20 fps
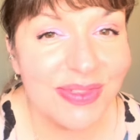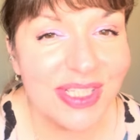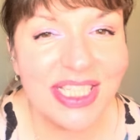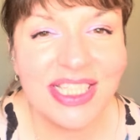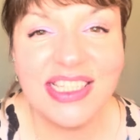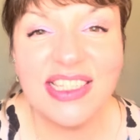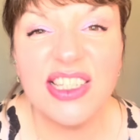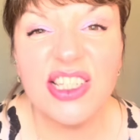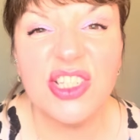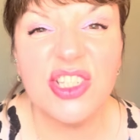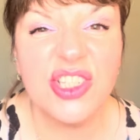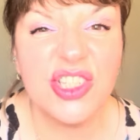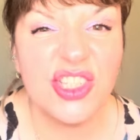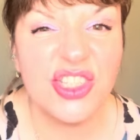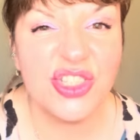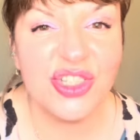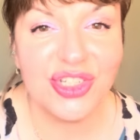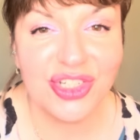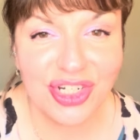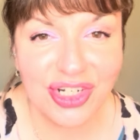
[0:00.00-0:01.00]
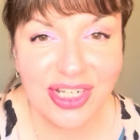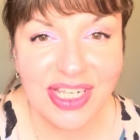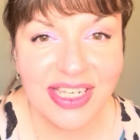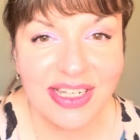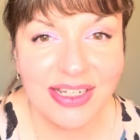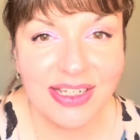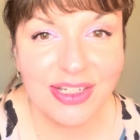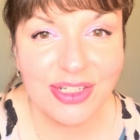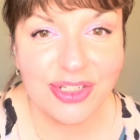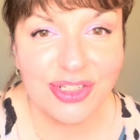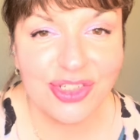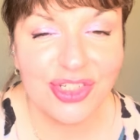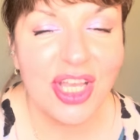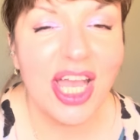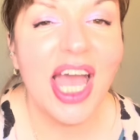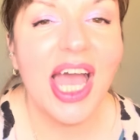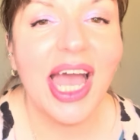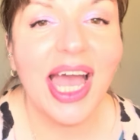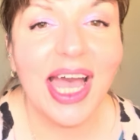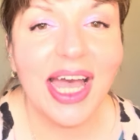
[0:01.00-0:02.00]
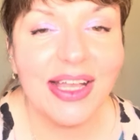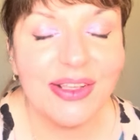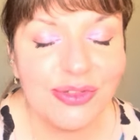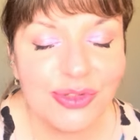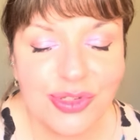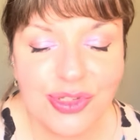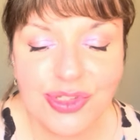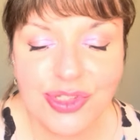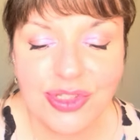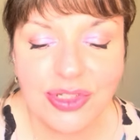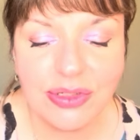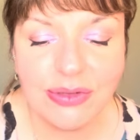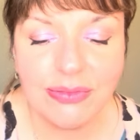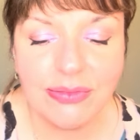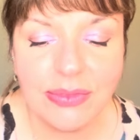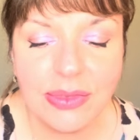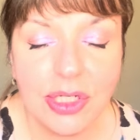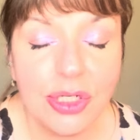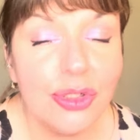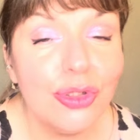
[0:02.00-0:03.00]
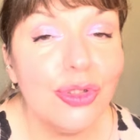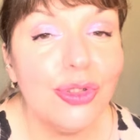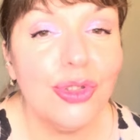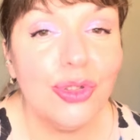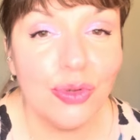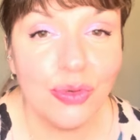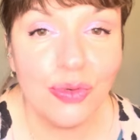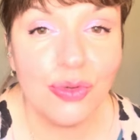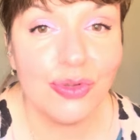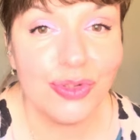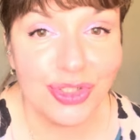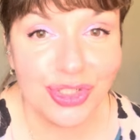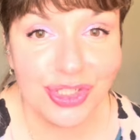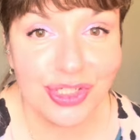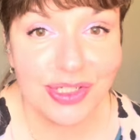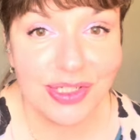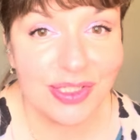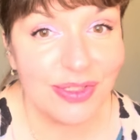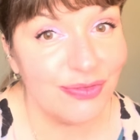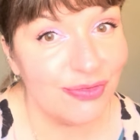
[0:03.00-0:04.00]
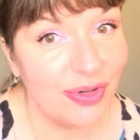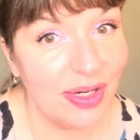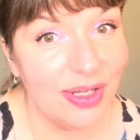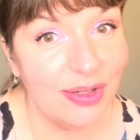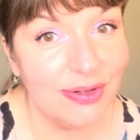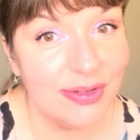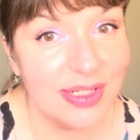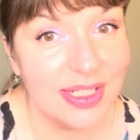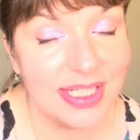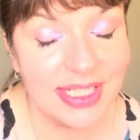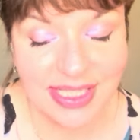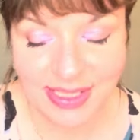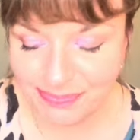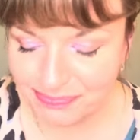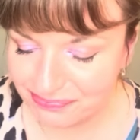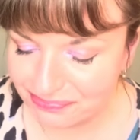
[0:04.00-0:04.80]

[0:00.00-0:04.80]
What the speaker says: This is a stylish, handsome, gorgeous fragrance.